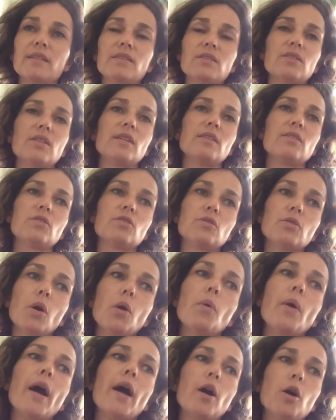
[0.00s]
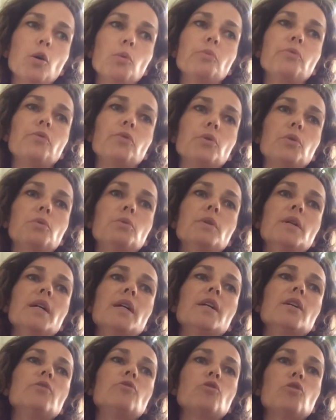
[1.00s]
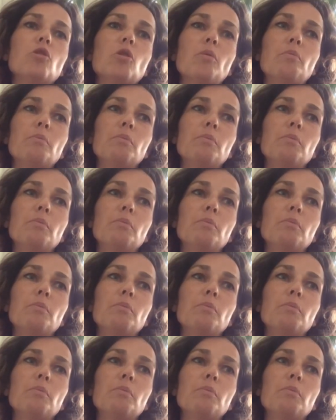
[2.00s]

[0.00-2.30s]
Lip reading: It's so helpful to